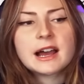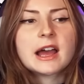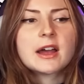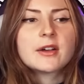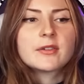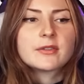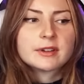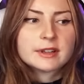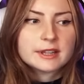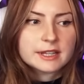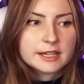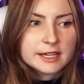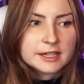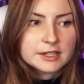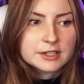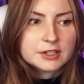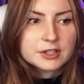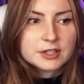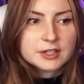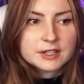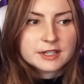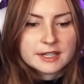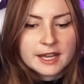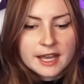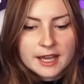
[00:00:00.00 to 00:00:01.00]
Everything I
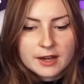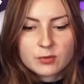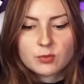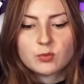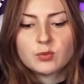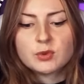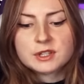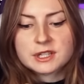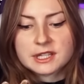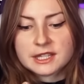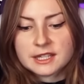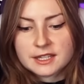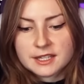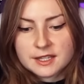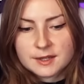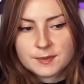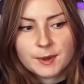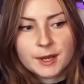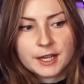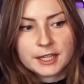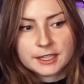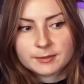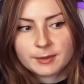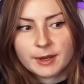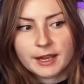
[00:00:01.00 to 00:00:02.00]
just said was
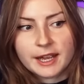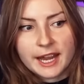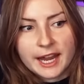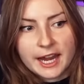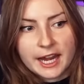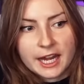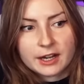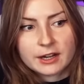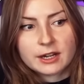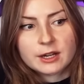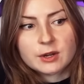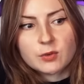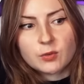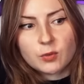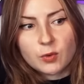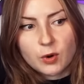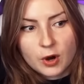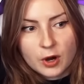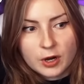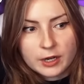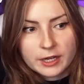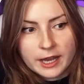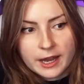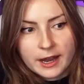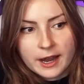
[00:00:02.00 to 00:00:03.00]
dispelled by Harry
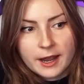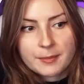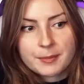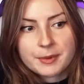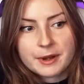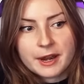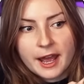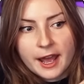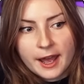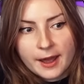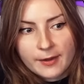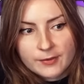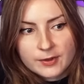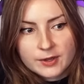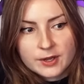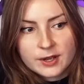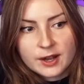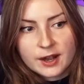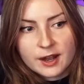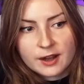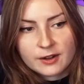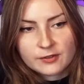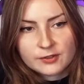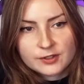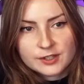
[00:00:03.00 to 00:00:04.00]
walking up and having a
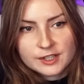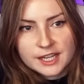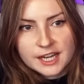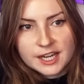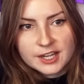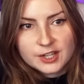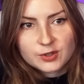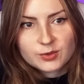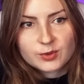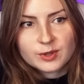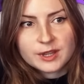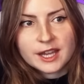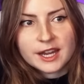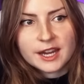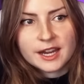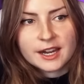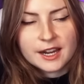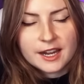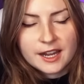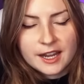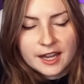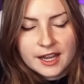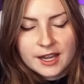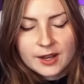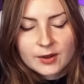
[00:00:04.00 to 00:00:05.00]
conversation
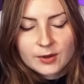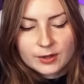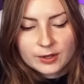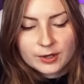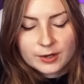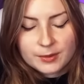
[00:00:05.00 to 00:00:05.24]
with